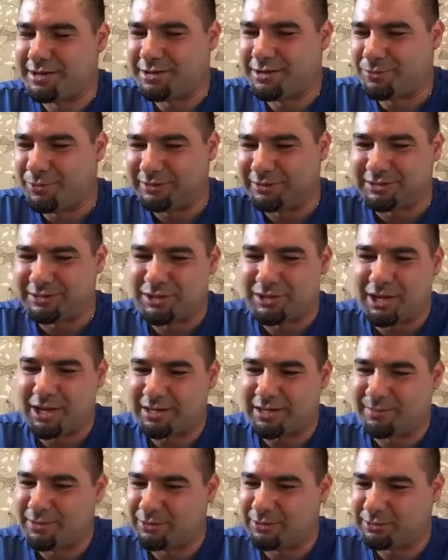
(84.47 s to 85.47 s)
what to talk
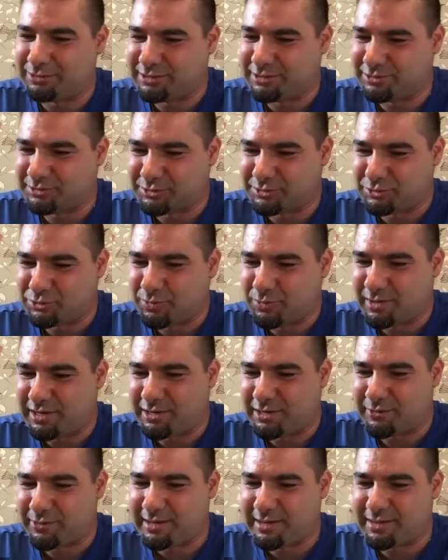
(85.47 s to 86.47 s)
about because there's so many
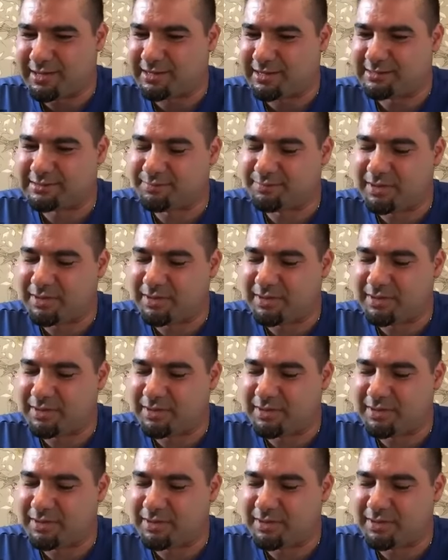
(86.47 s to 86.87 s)
great things.